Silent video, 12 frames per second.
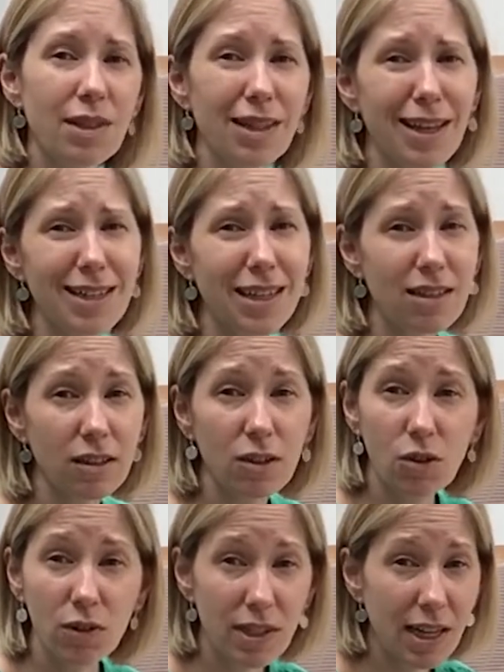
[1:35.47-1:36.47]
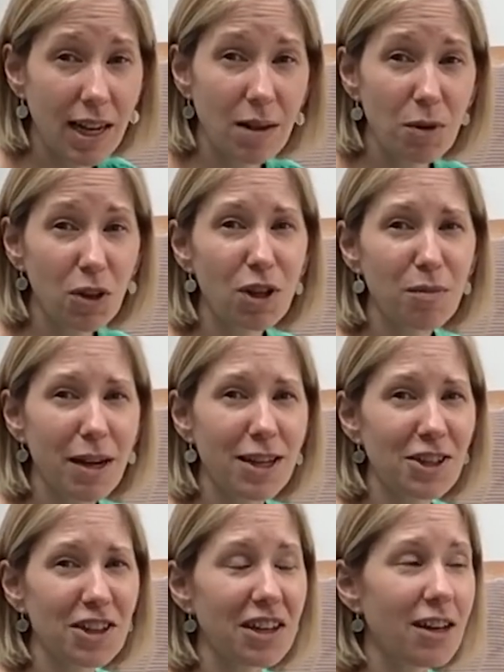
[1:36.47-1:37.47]
And that takes a long time, you can
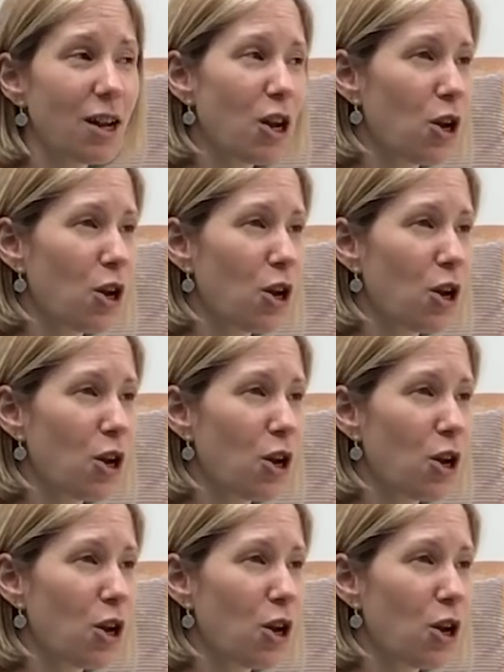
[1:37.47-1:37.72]
imagine,